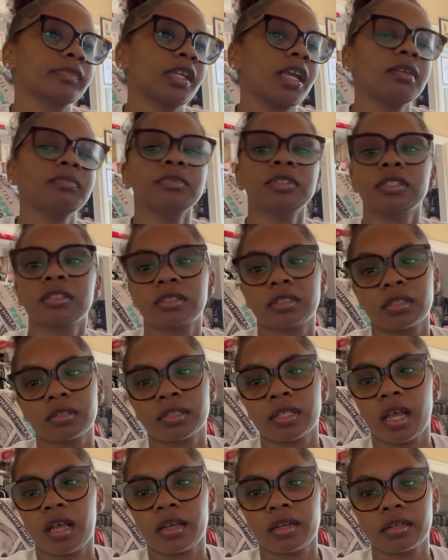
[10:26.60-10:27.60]
I'm just so
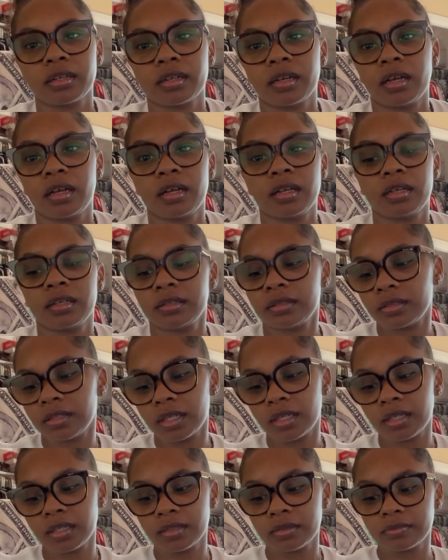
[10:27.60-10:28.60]
tired, y'all.
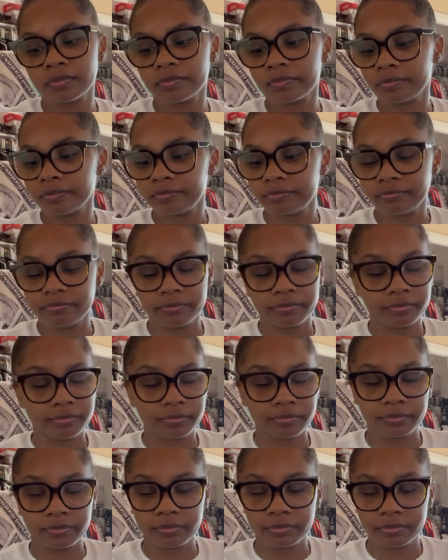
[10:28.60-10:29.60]
Like,
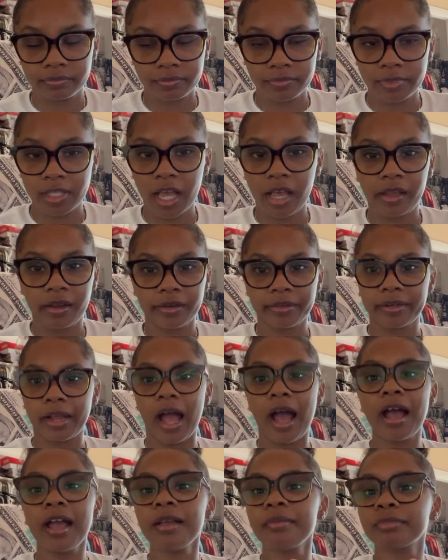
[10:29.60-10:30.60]
tired.
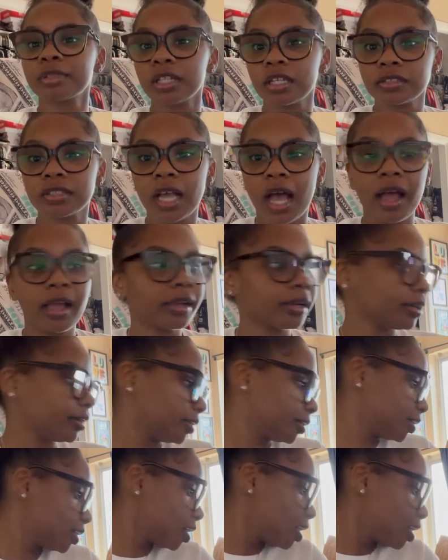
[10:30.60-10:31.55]
I am so tired.